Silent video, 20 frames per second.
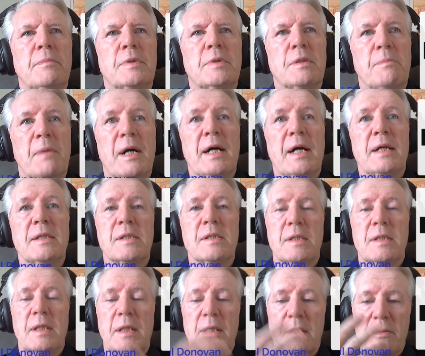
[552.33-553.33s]
demands
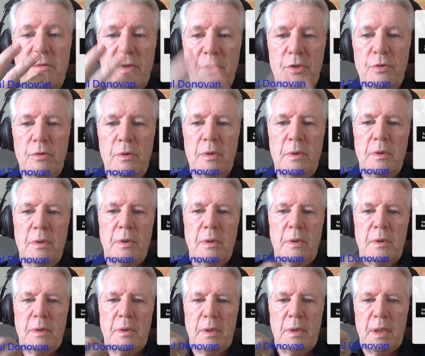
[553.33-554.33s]
the individual
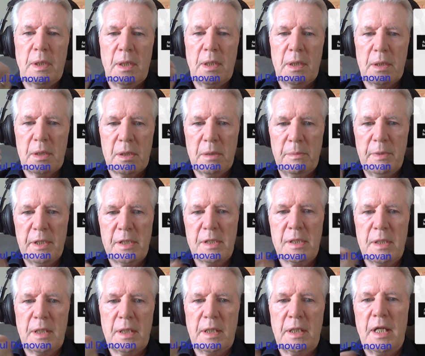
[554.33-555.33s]

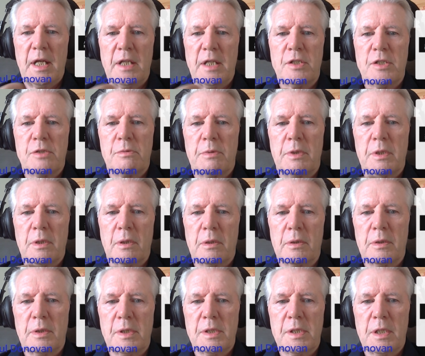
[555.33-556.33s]
commits and engages with the
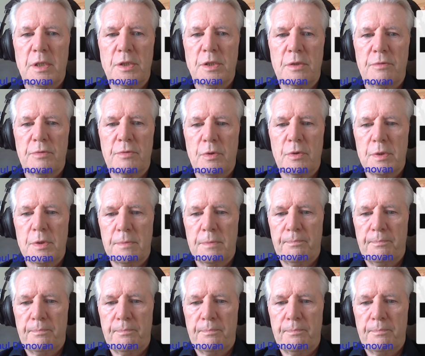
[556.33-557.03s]
organization, of course.